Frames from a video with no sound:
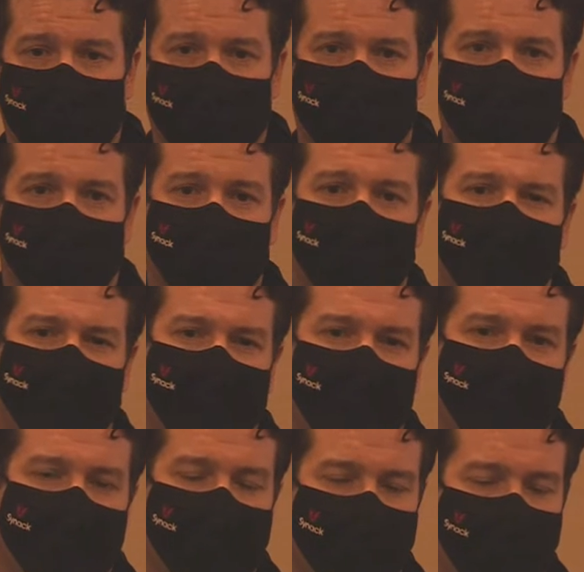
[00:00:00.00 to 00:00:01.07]
And so
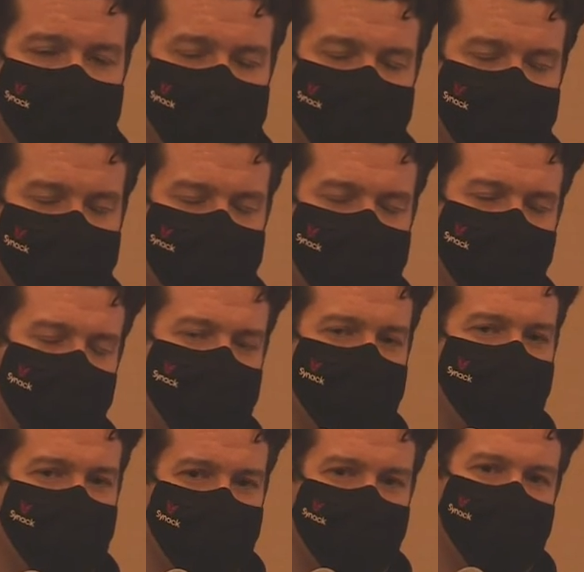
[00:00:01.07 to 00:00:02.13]
for us, that's the most
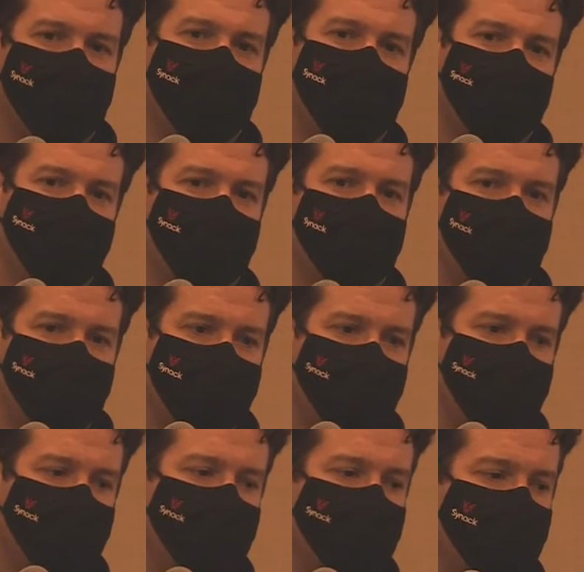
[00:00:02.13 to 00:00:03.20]
important thing that you can
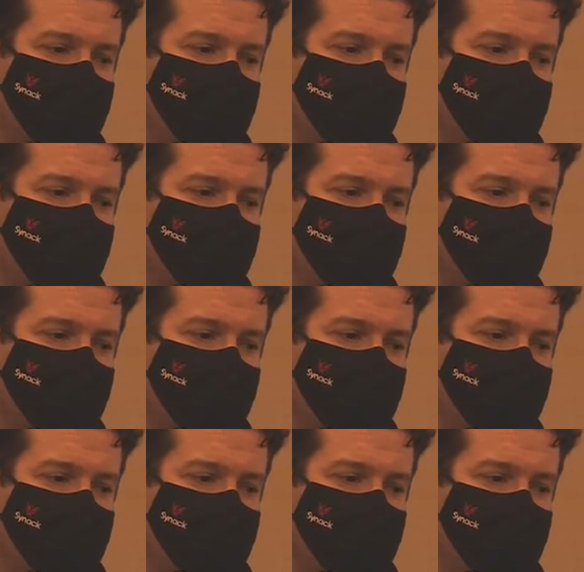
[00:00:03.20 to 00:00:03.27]
do